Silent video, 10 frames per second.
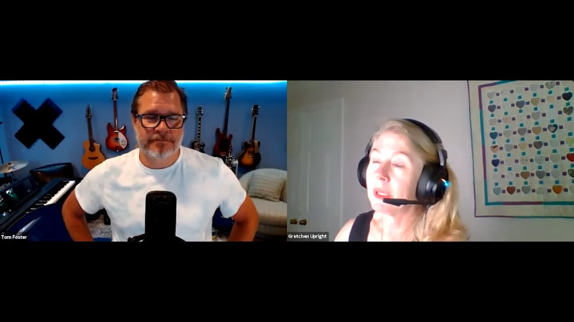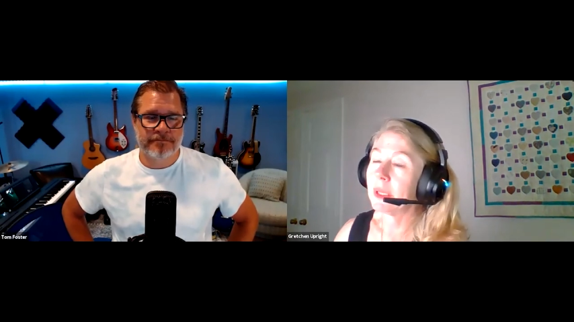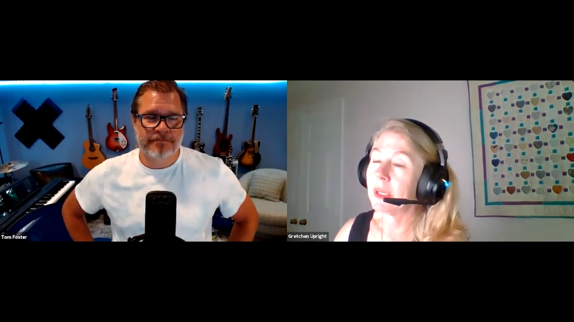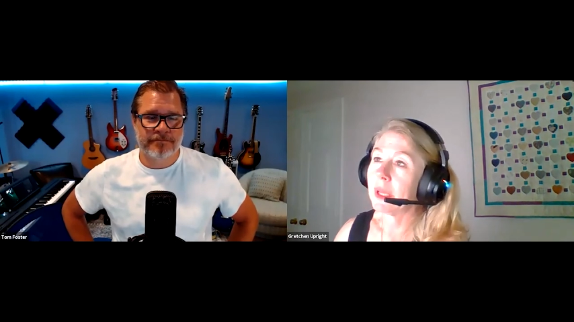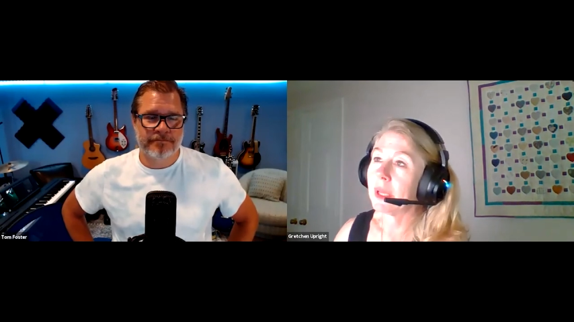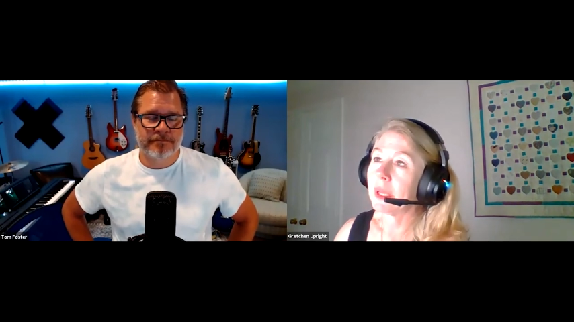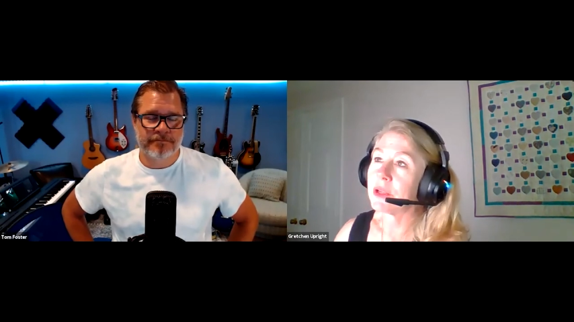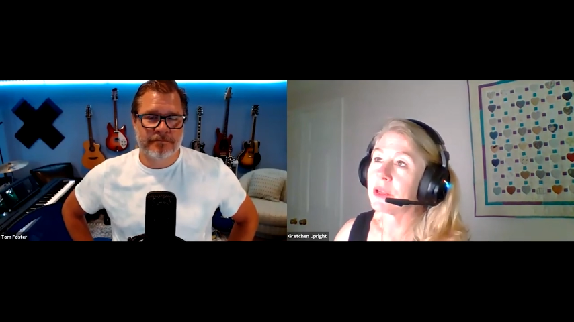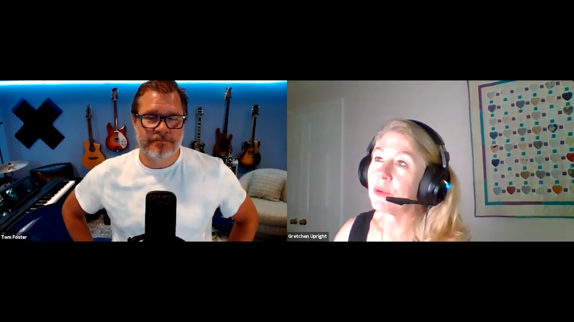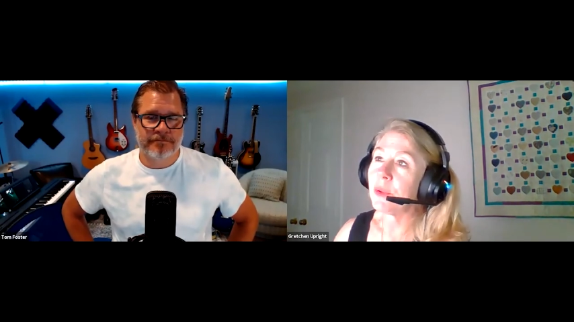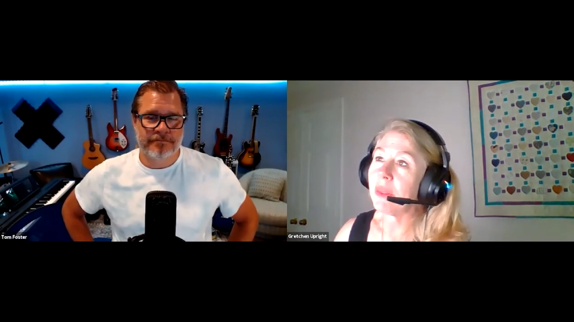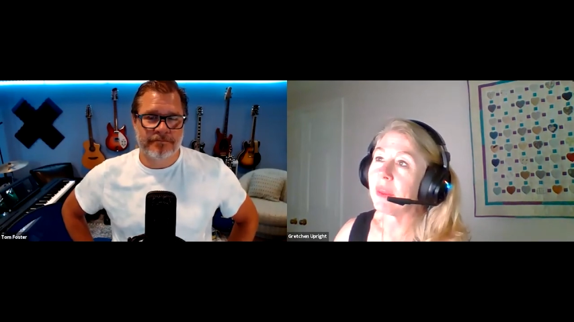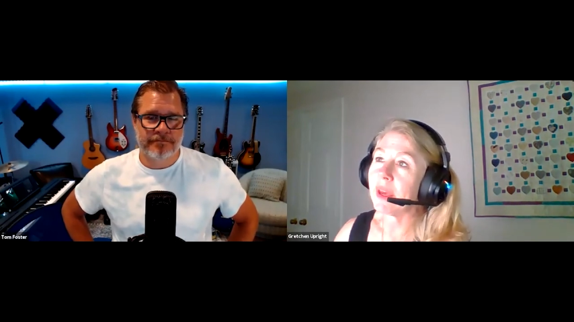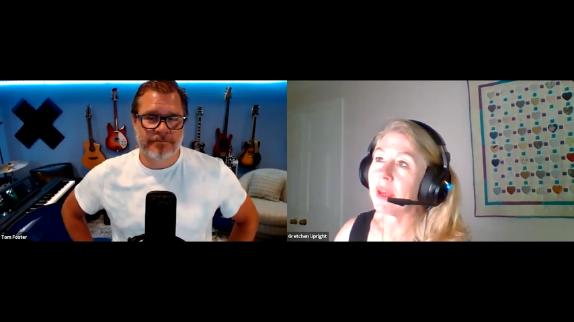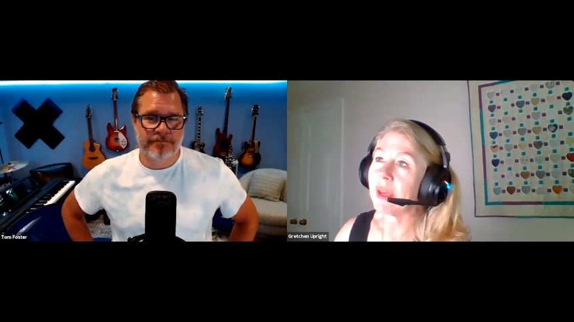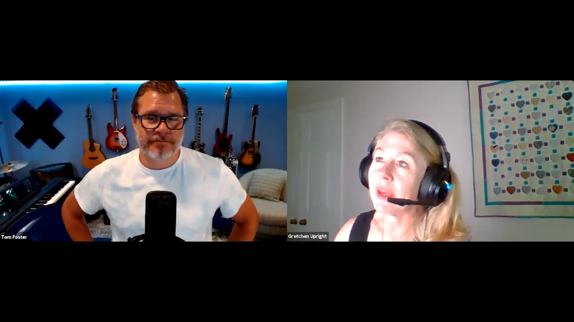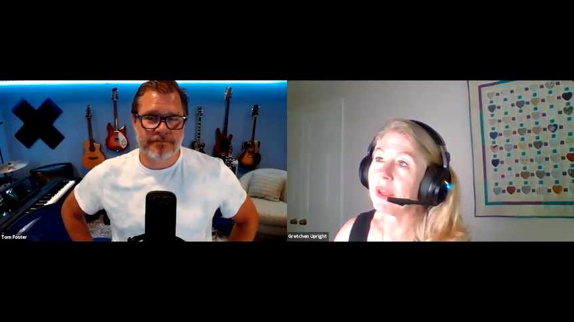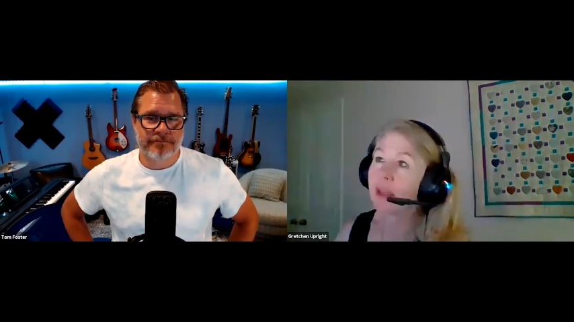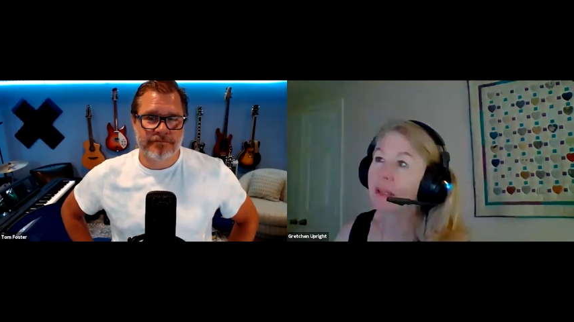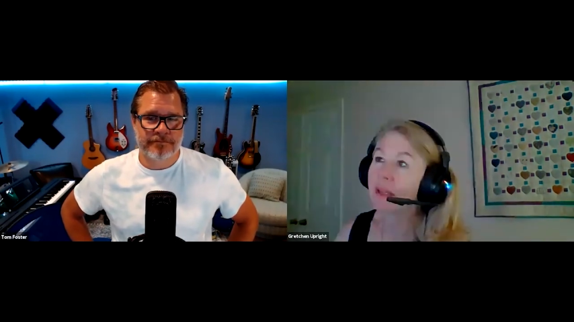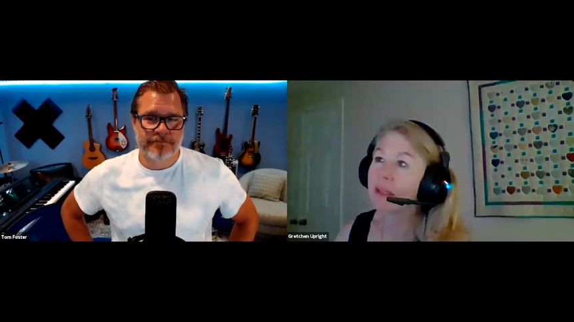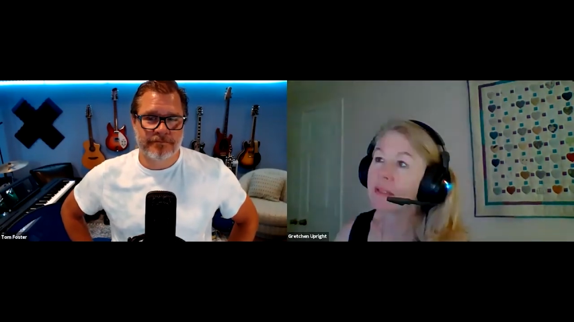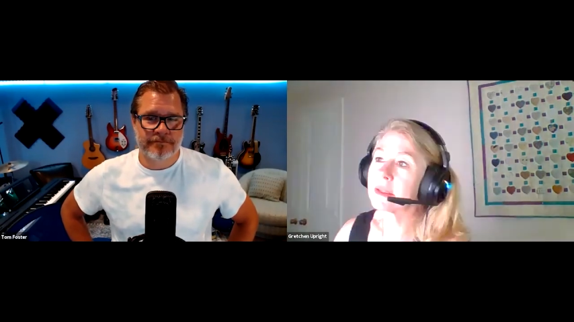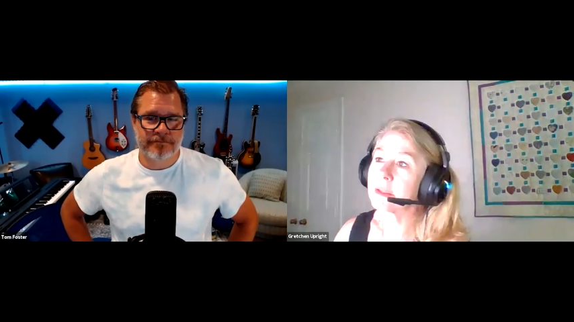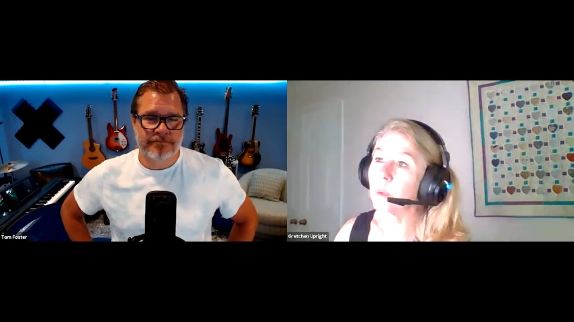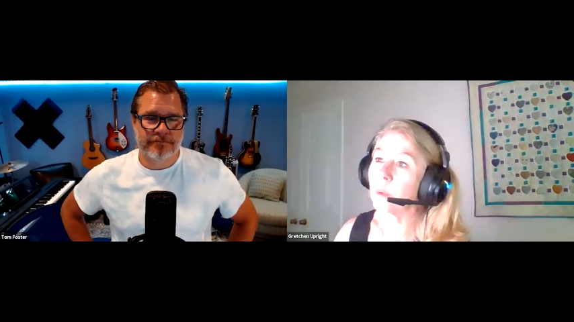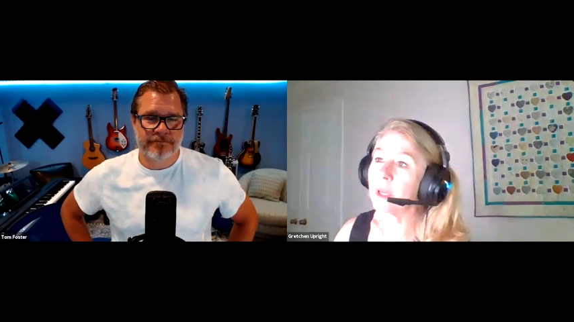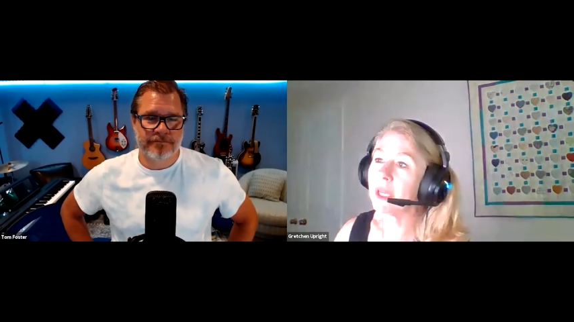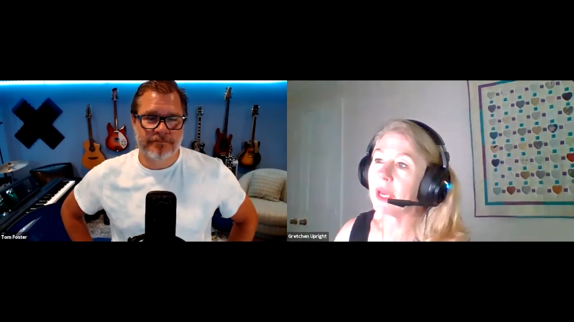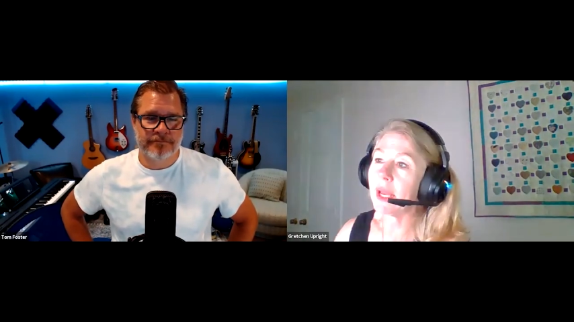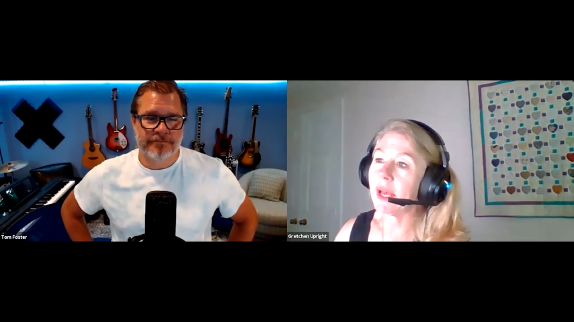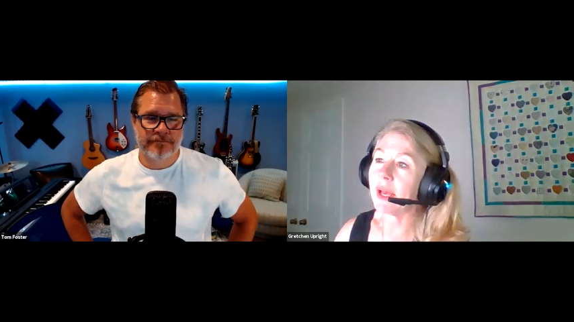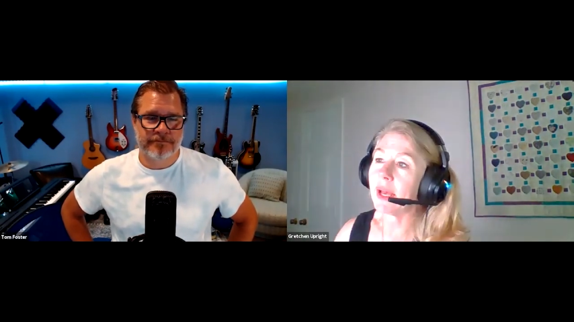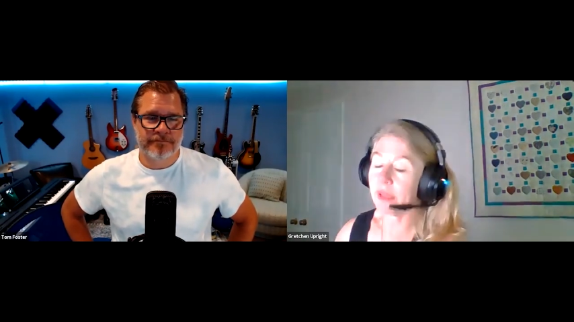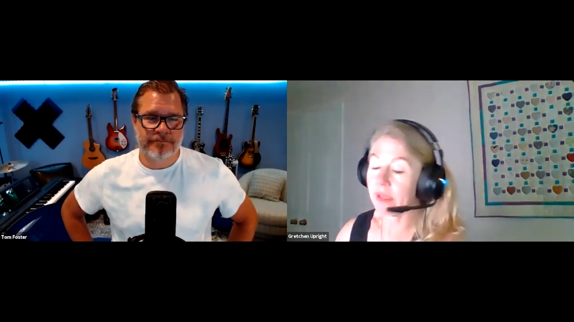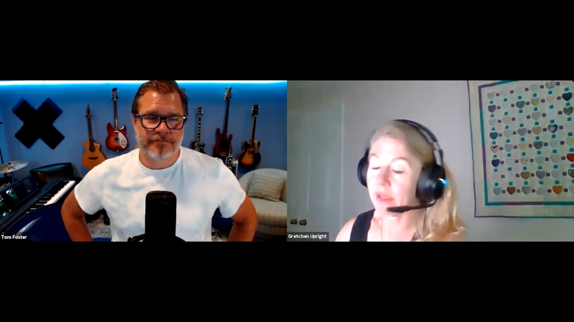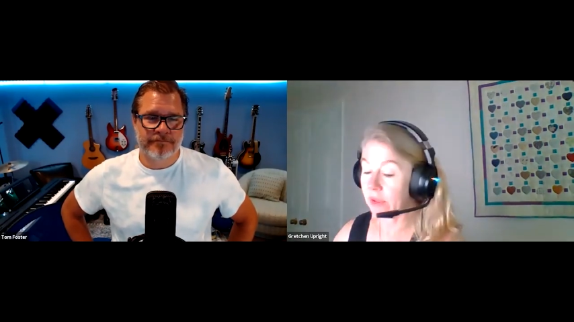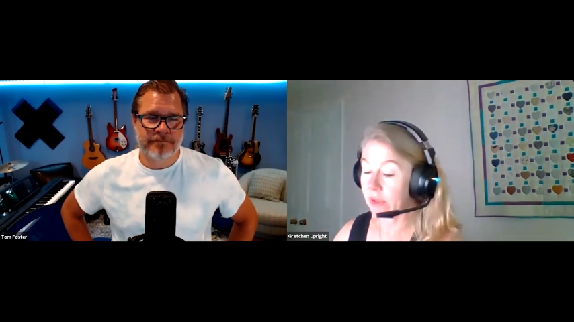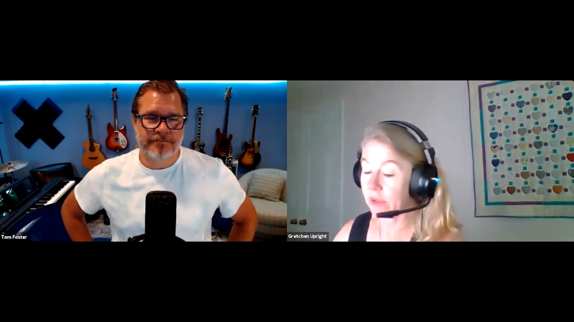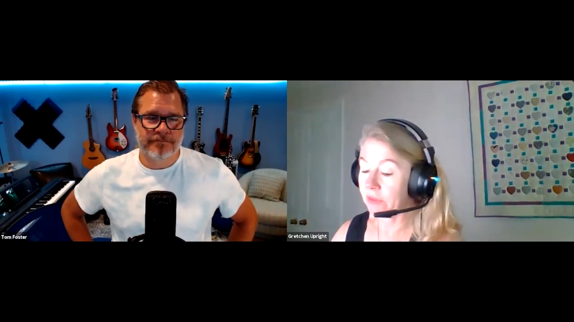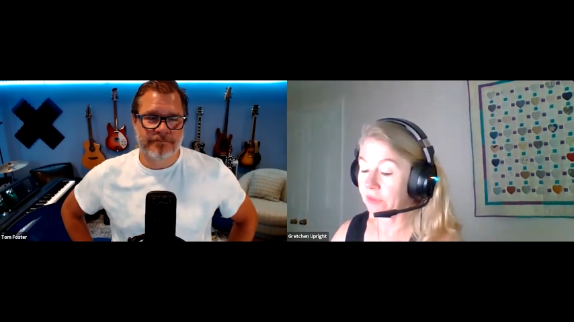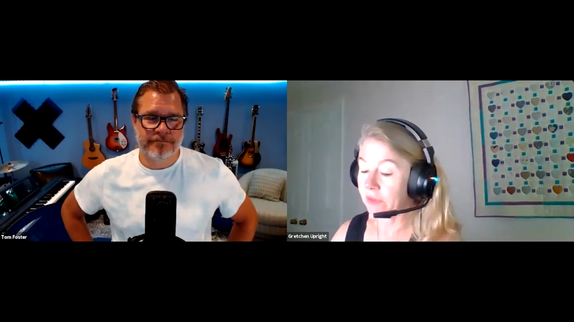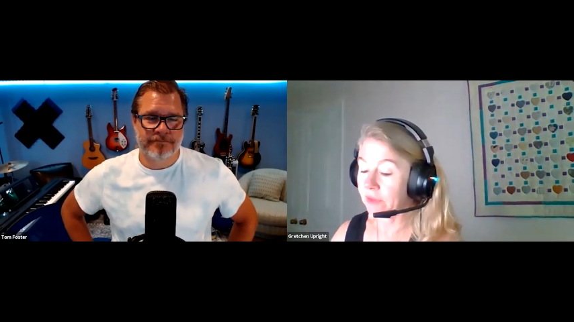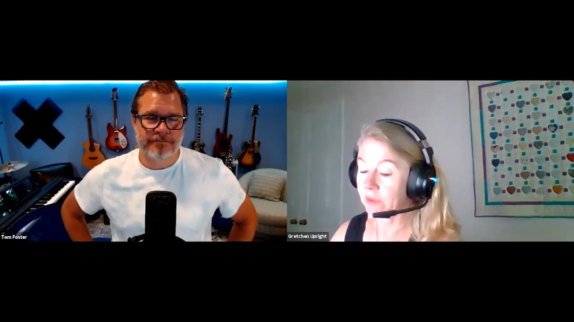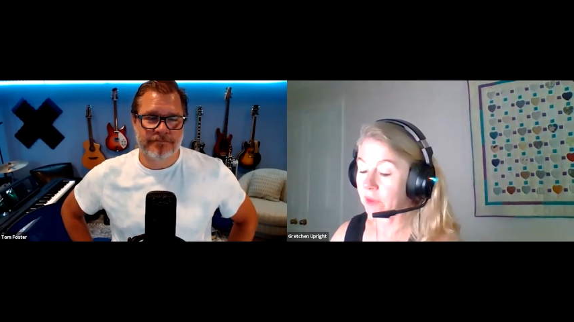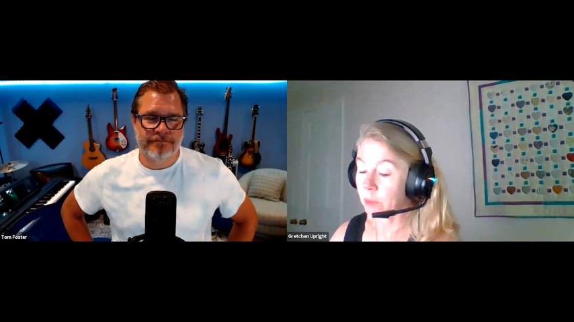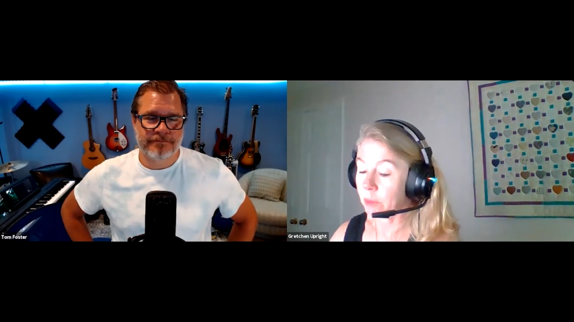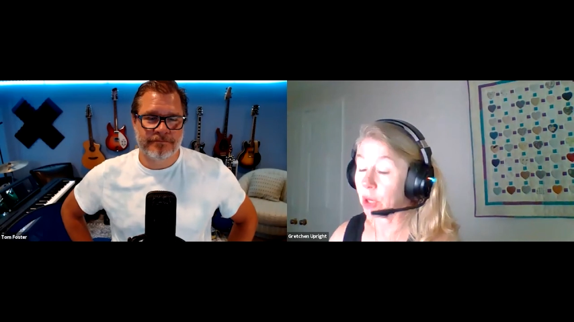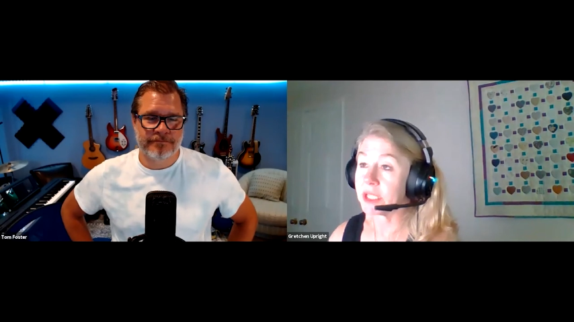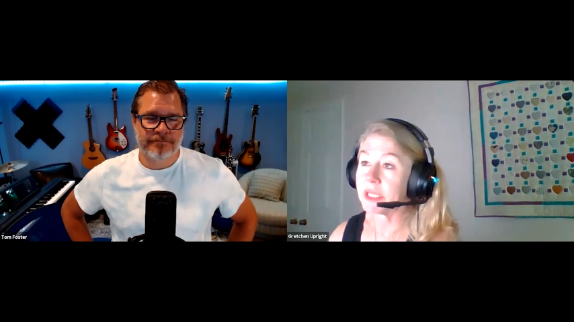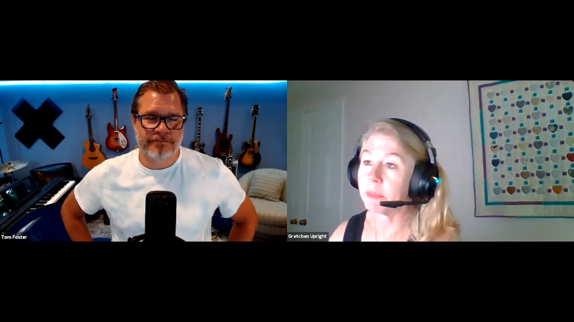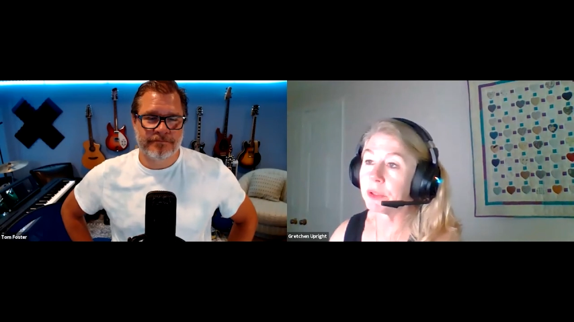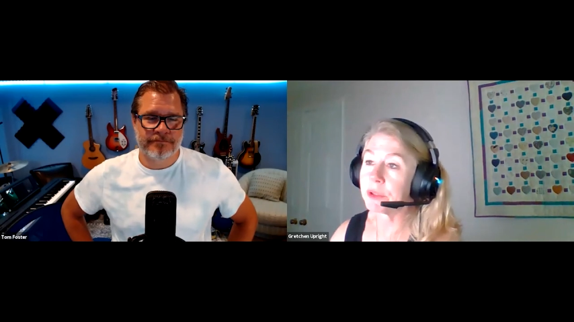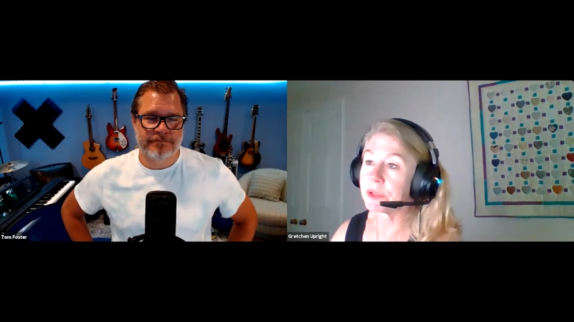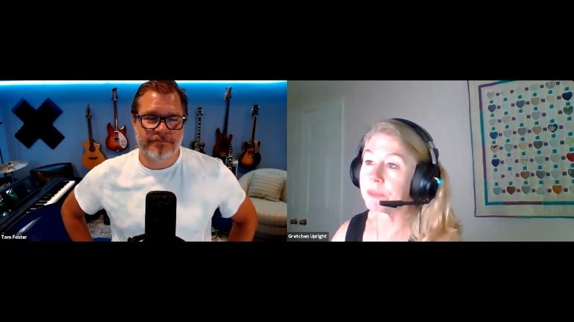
Speaker 1: I know that we have your project numbers.